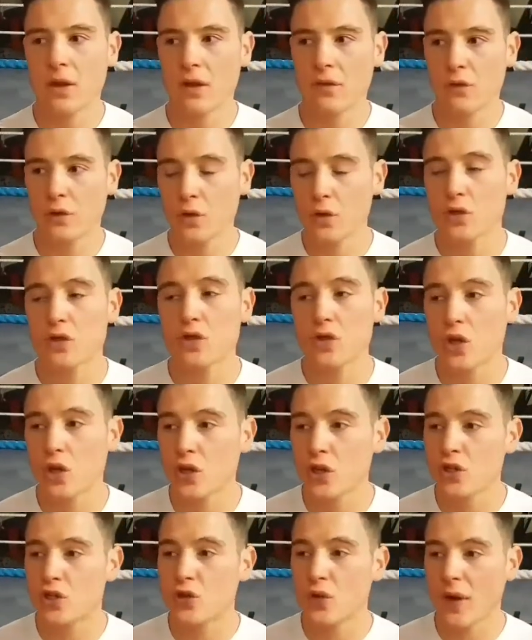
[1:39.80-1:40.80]
if you're just
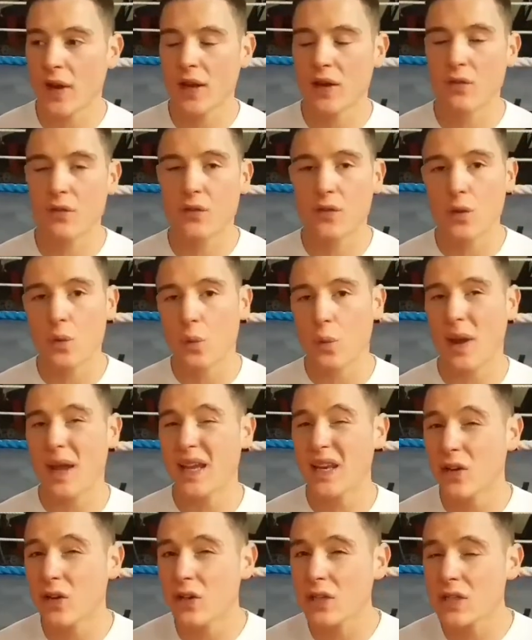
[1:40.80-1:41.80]
going to train for
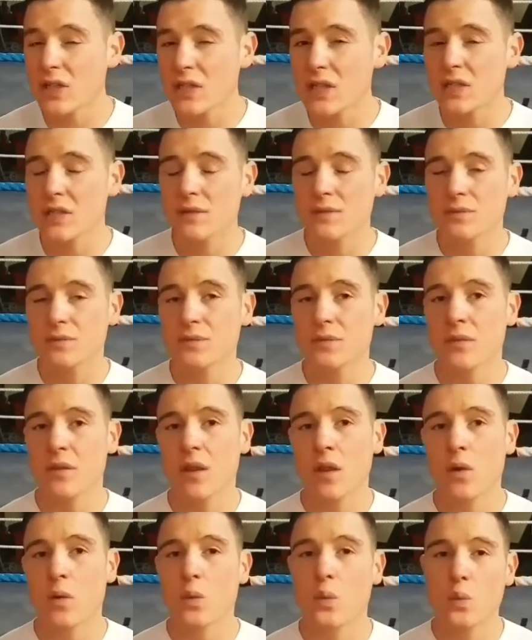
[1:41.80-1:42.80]
weight loss,
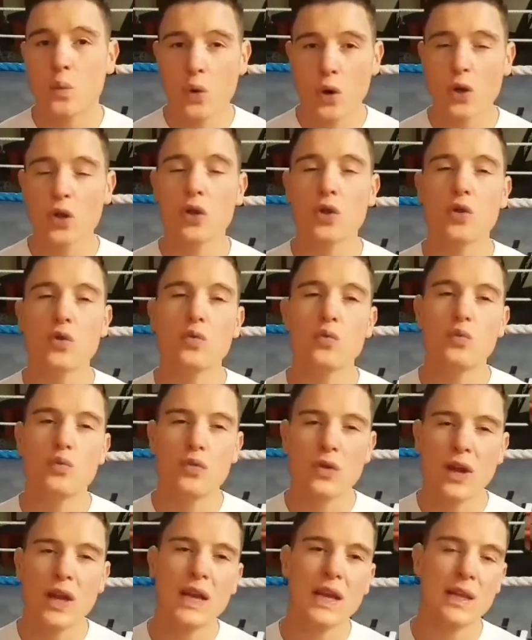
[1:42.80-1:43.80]
what you
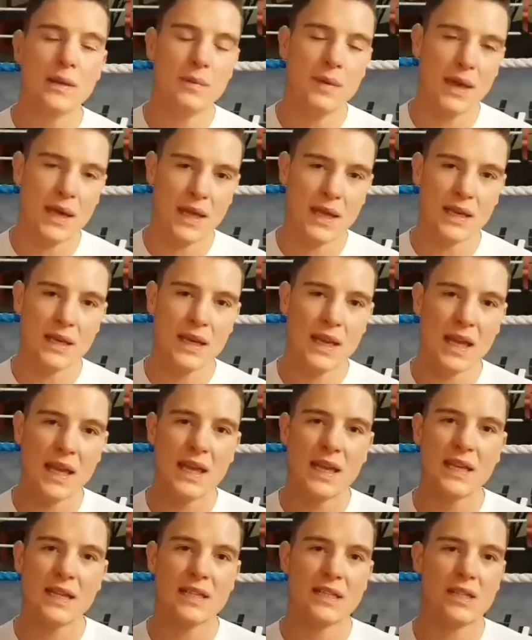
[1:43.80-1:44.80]
really mean
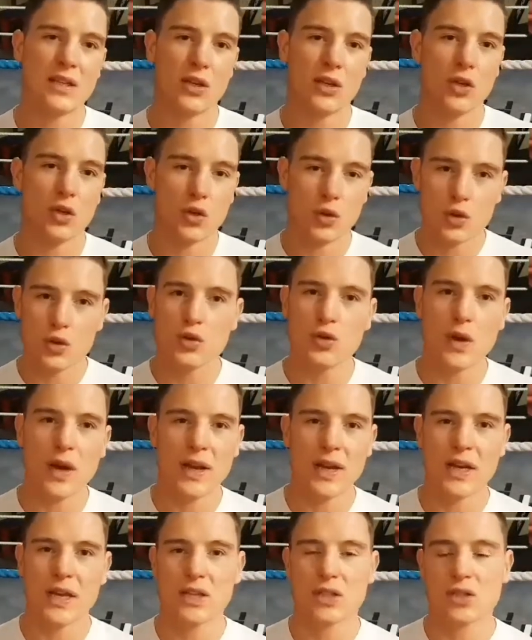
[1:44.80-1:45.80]
is you're
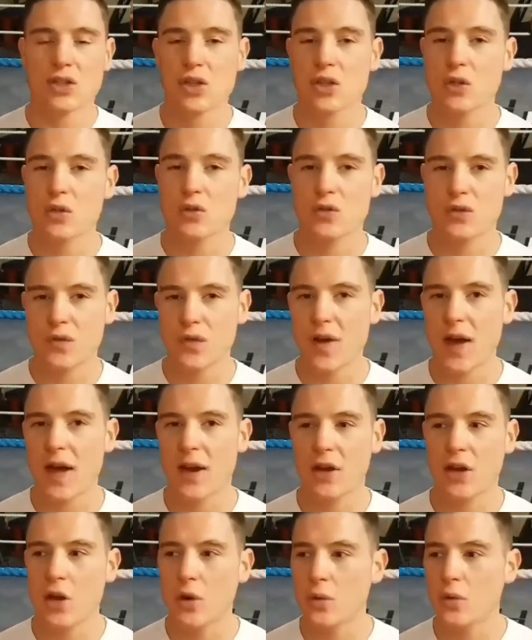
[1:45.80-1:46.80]
training to lose
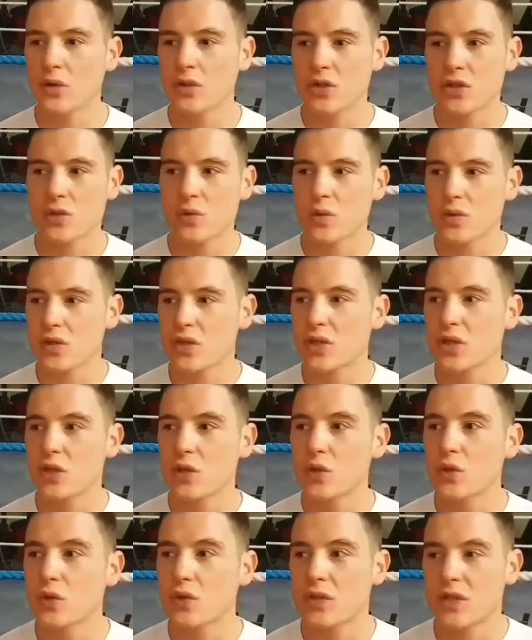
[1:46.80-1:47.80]
fat. No one just wants to
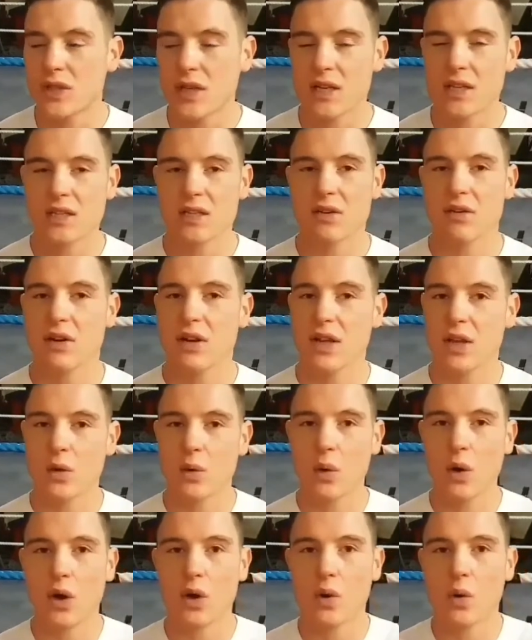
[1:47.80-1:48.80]
lose necessarily
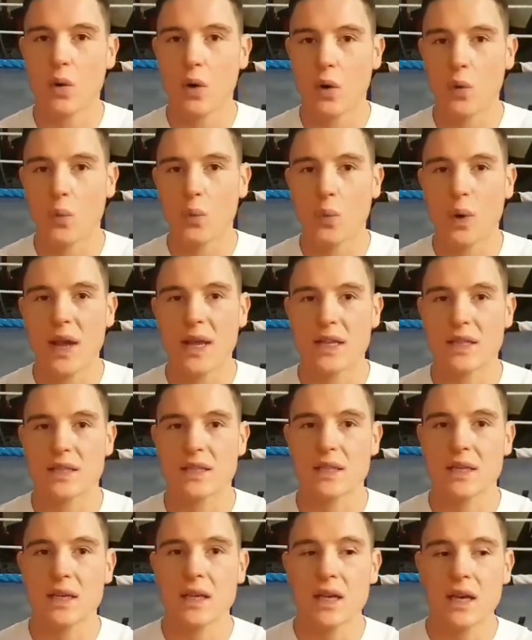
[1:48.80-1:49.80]
quote unquote
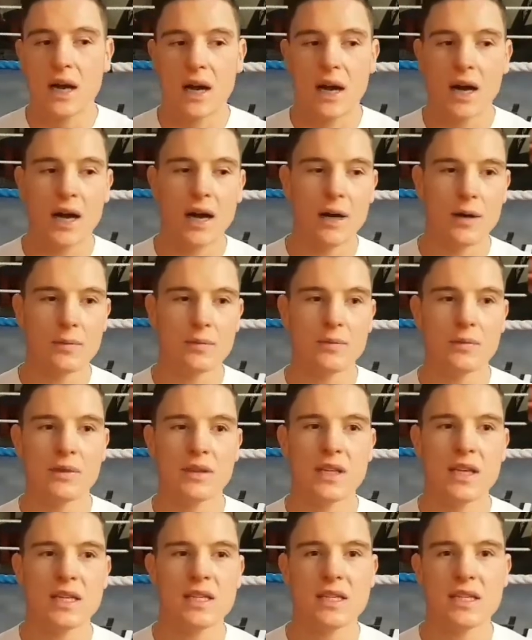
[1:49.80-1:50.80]
weight.
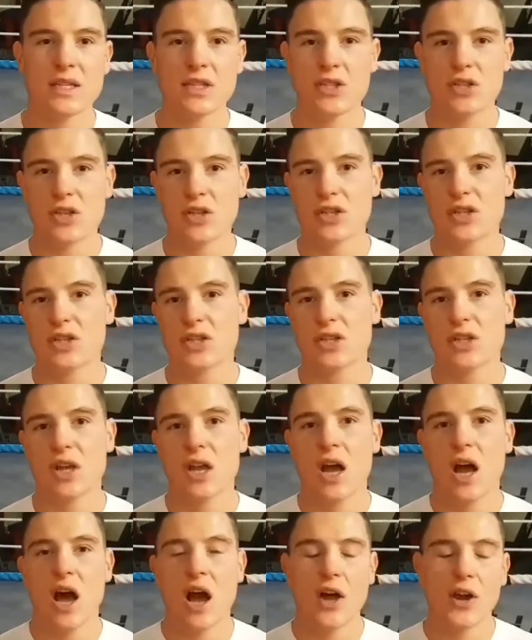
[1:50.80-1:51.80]
Um, this is
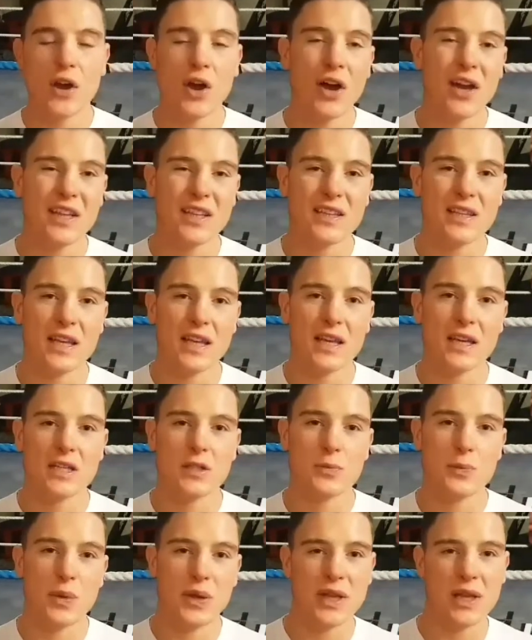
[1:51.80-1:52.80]
just an idea
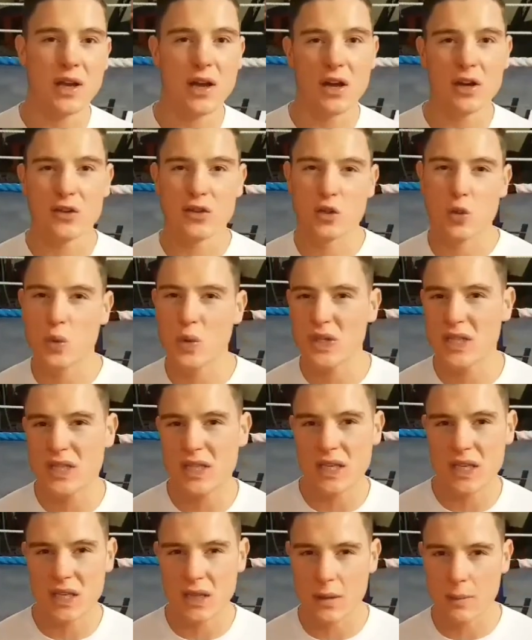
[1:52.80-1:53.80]
that's being kind of
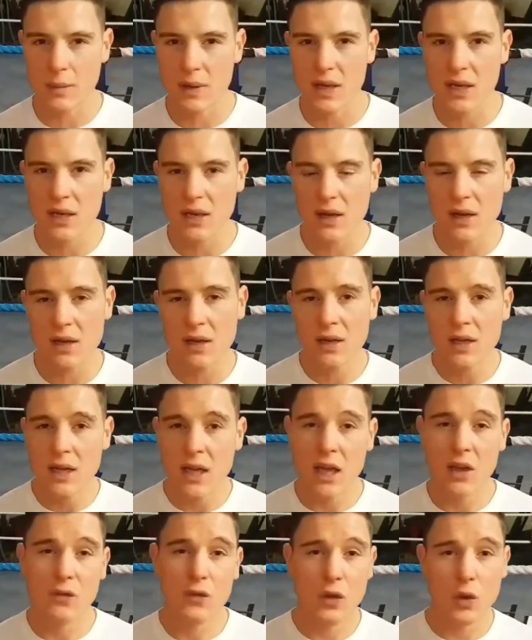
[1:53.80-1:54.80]
twisted in the media.
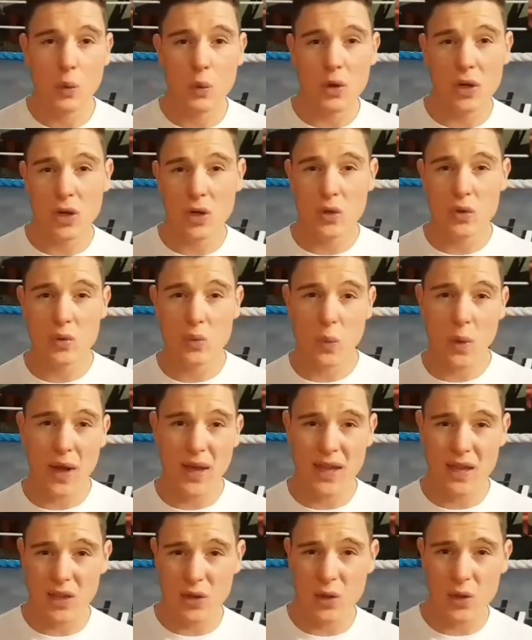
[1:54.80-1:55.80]
If you want to lose
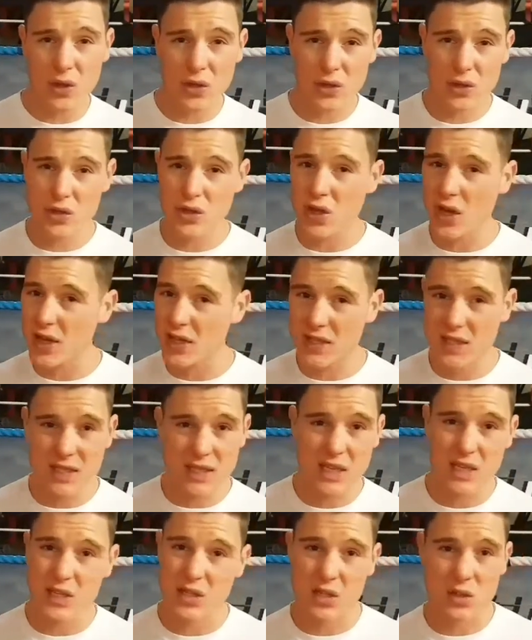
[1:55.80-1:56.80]
weight, you can just go and
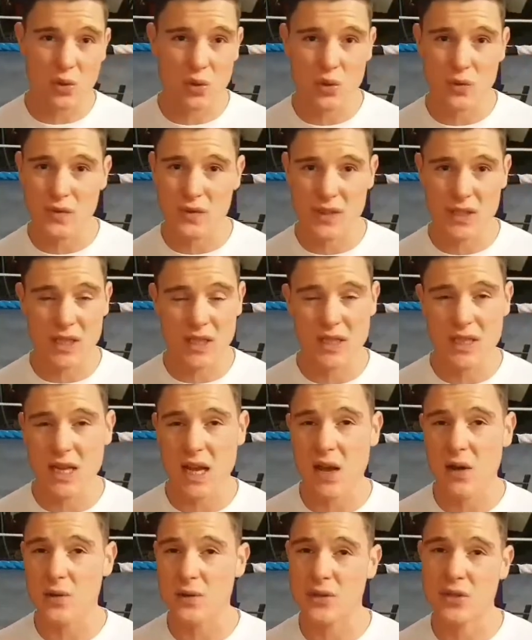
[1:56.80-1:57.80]
sit in a sauna for six
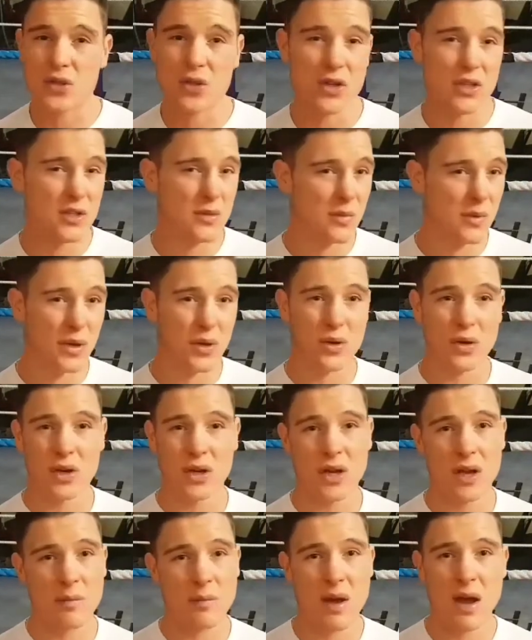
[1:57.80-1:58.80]
hours. Trust me, you're going
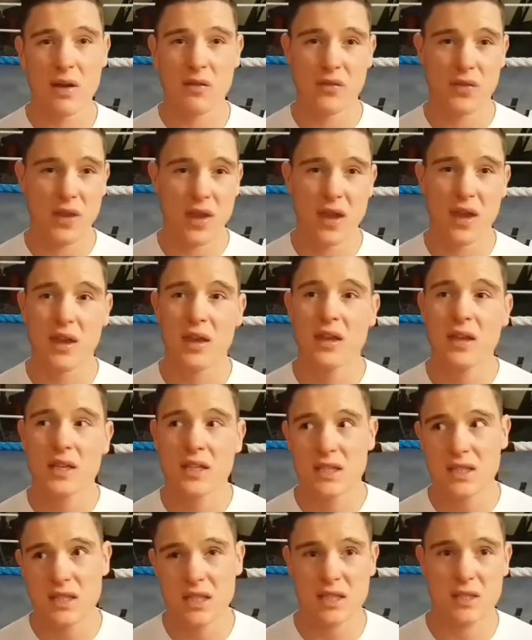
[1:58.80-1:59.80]
to come out of there
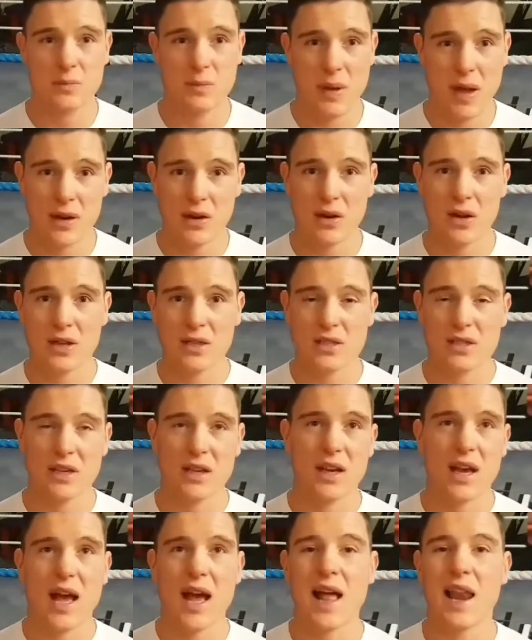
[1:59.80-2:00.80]
six pound
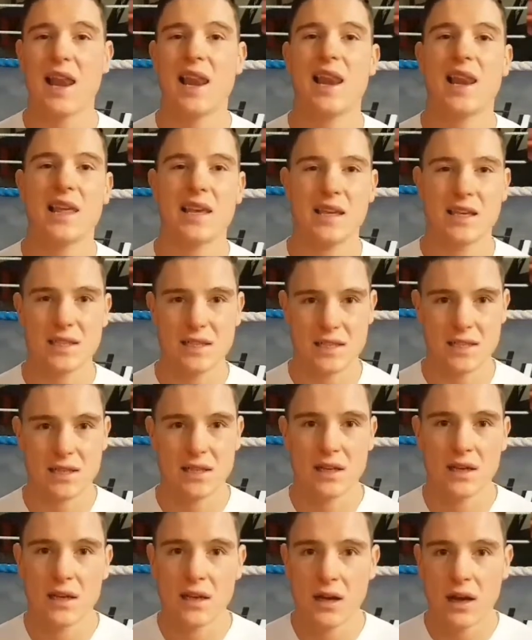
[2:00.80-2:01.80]
lighter at
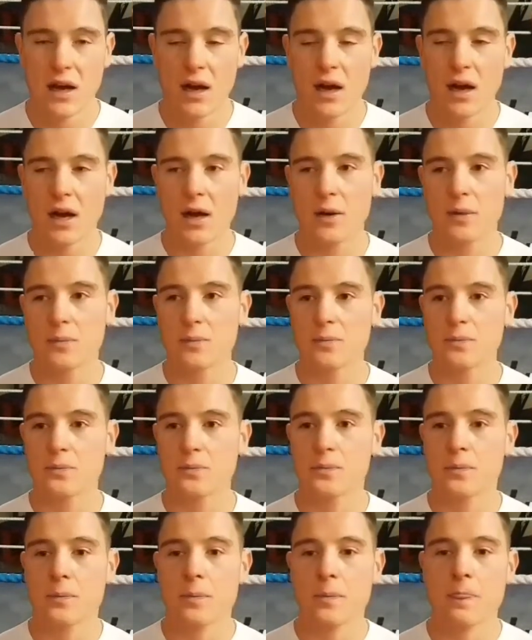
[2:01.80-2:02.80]
least. Um,